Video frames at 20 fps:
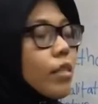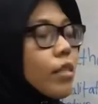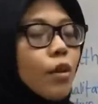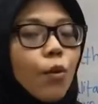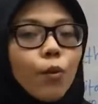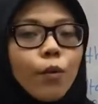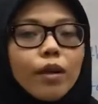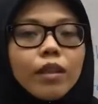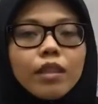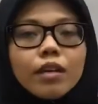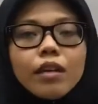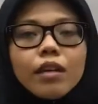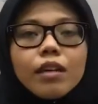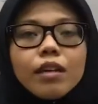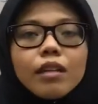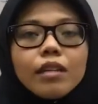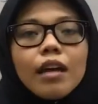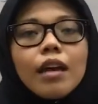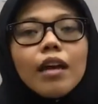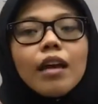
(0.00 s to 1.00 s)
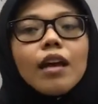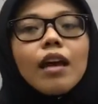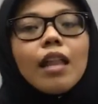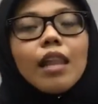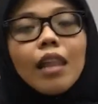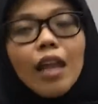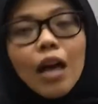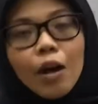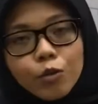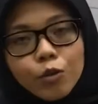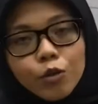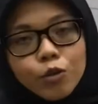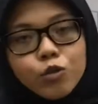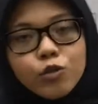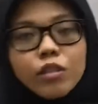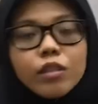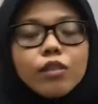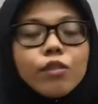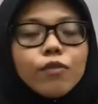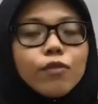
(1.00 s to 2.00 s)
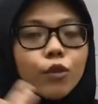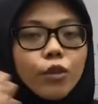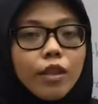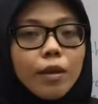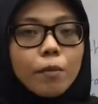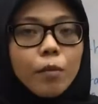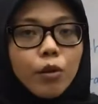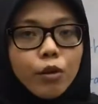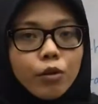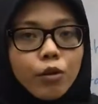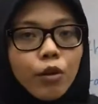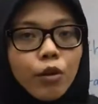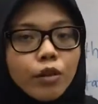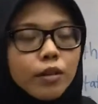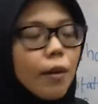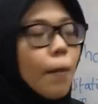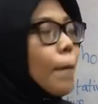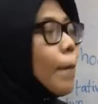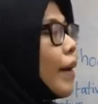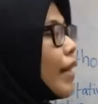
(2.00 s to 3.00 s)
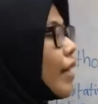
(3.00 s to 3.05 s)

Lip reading: whether they allow you to interview them or not. But